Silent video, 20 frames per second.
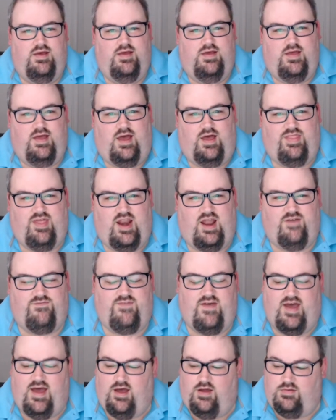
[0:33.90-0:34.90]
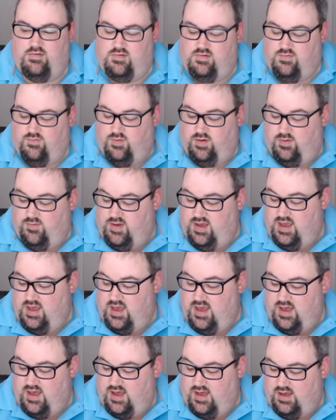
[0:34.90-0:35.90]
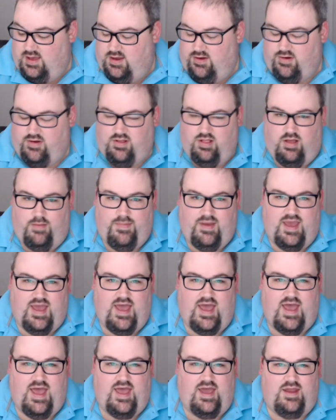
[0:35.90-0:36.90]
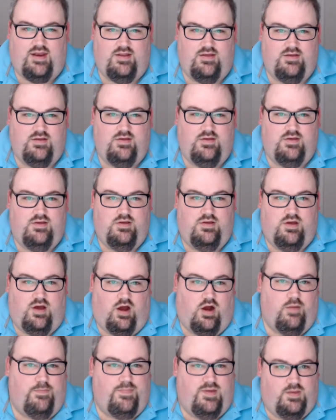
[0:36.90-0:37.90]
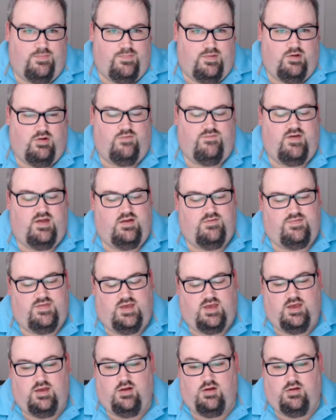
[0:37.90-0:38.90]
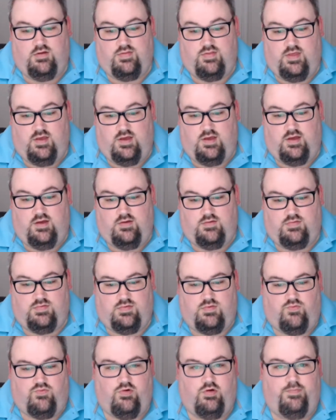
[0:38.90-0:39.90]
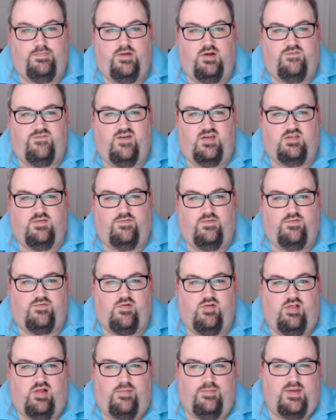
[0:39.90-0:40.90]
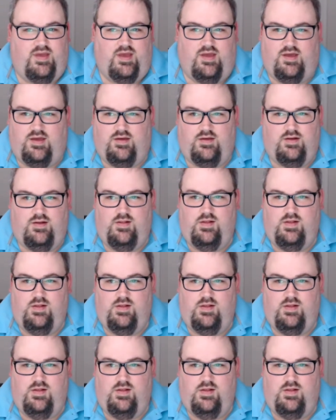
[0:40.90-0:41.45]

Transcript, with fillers: uh, that I found. We, we uh, here in Columbia had our big beer event of the year, the the World Beer Festival of Columbia.